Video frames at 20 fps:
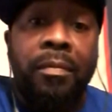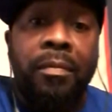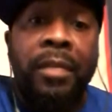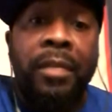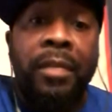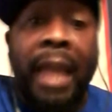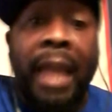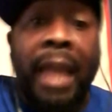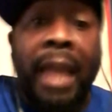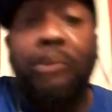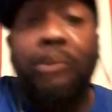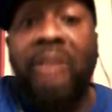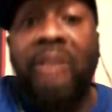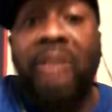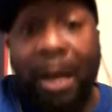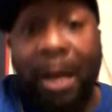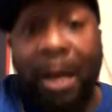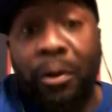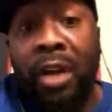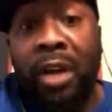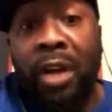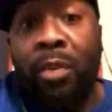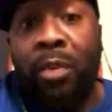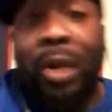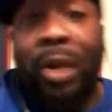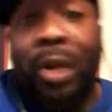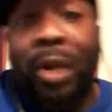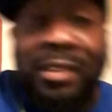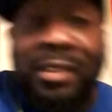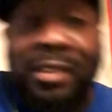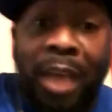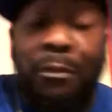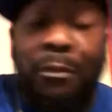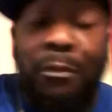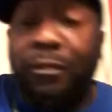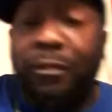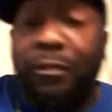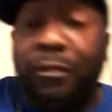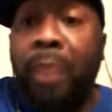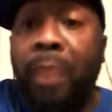Now it's time for another one. I say
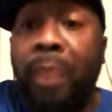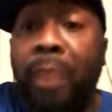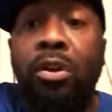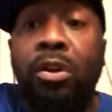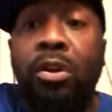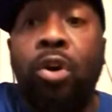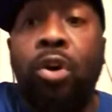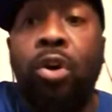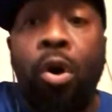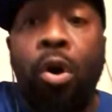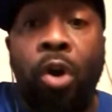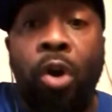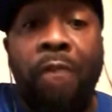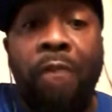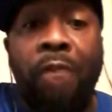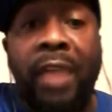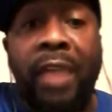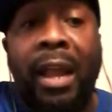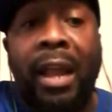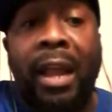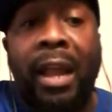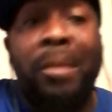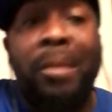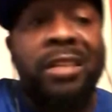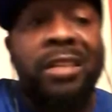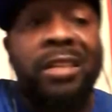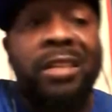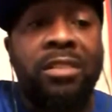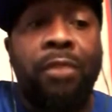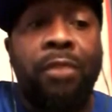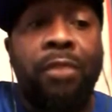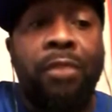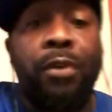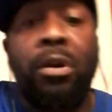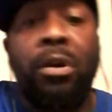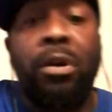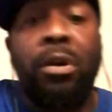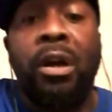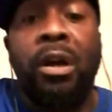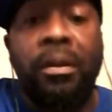I'm still going off of that. I mean, I still feel
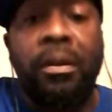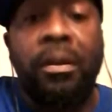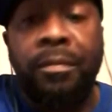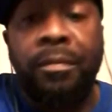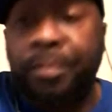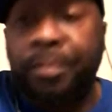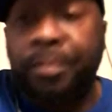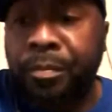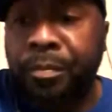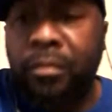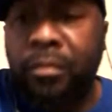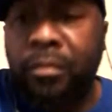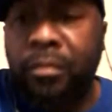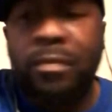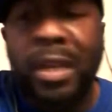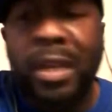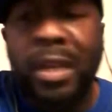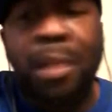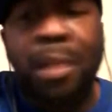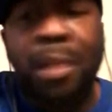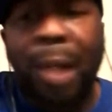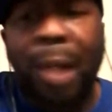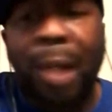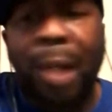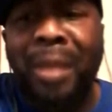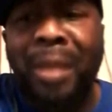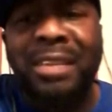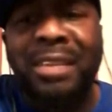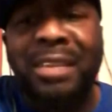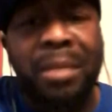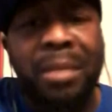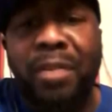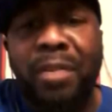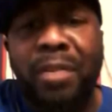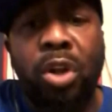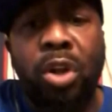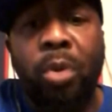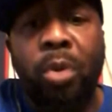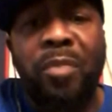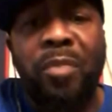good about my team, even
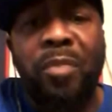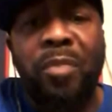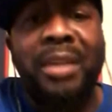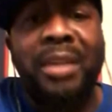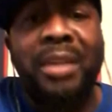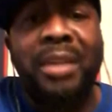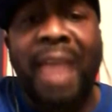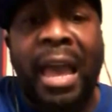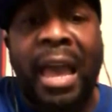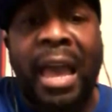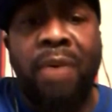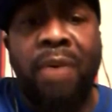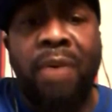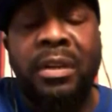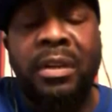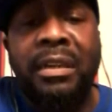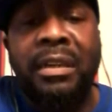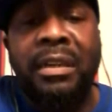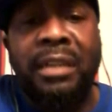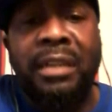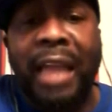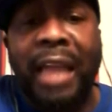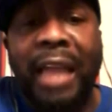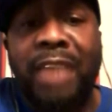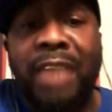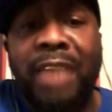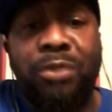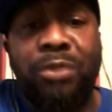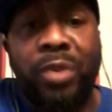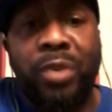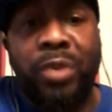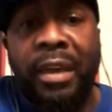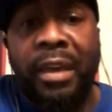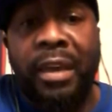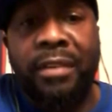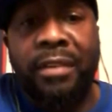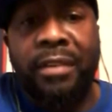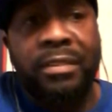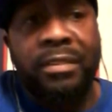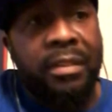though we've been down the last few
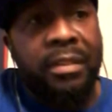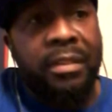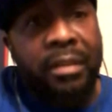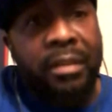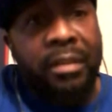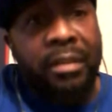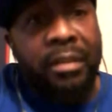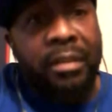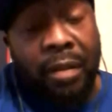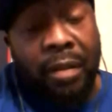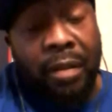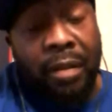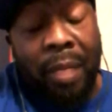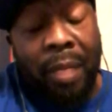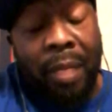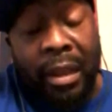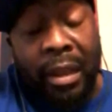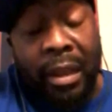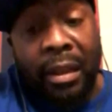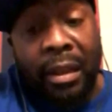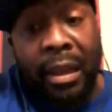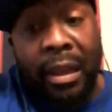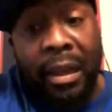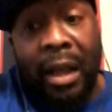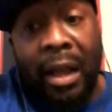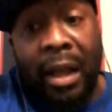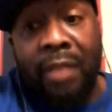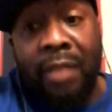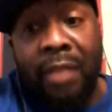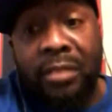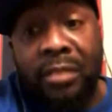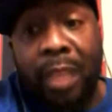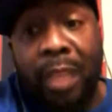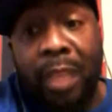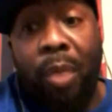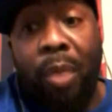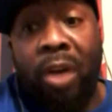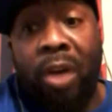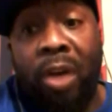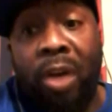years. I mean, and I'll say
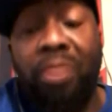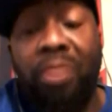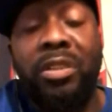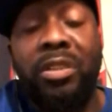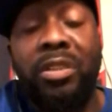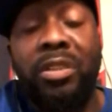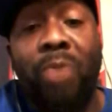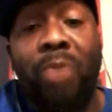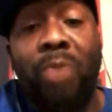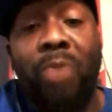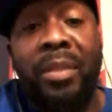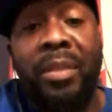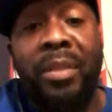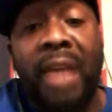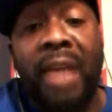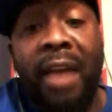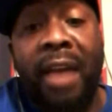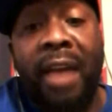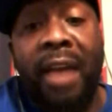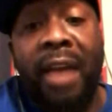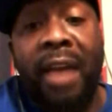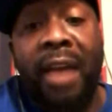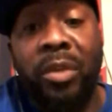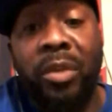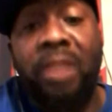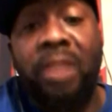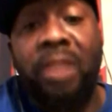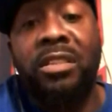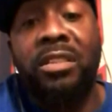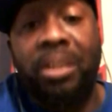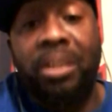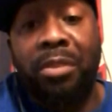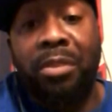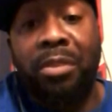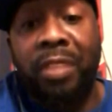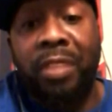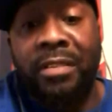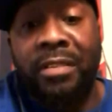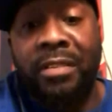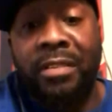part of the reason why we've been down is because of Jerry
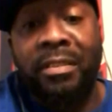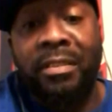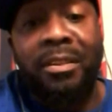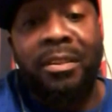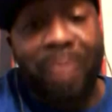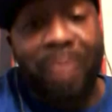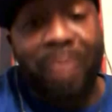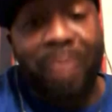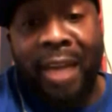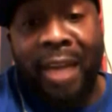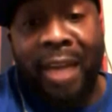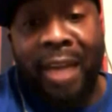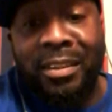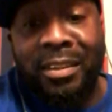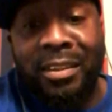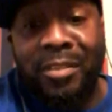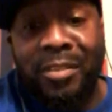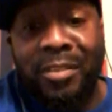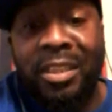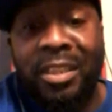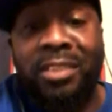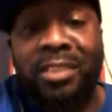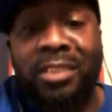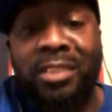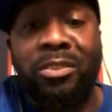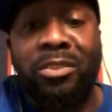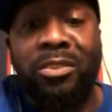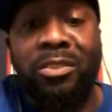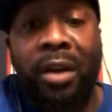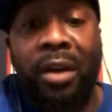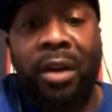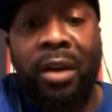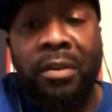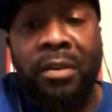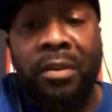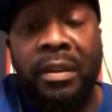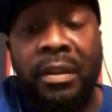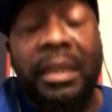Reese. We had this conversation as well.